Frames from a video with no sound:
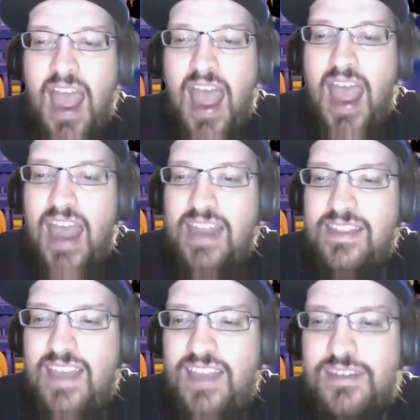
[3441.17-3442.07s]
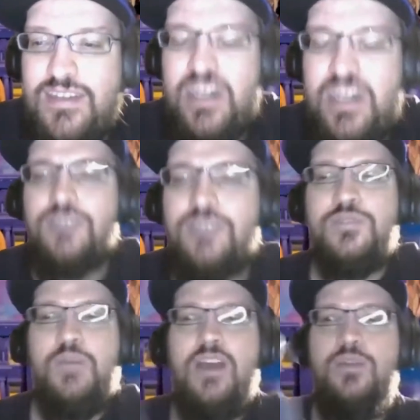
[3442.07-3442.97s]
And then somebody else
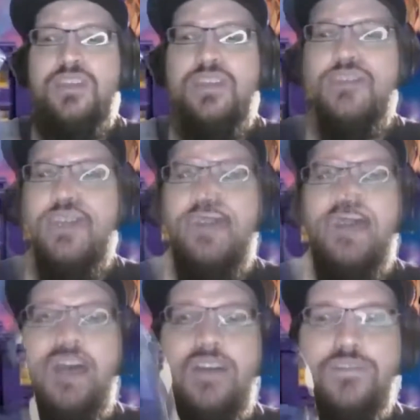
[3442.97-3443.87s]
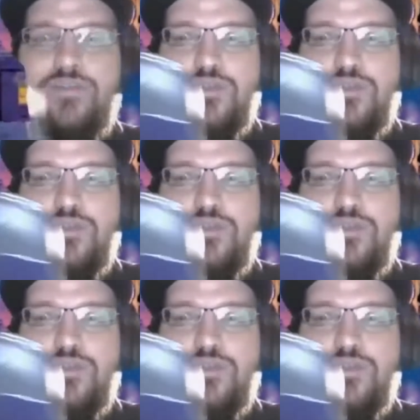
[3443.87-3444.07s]
responded with a GIF of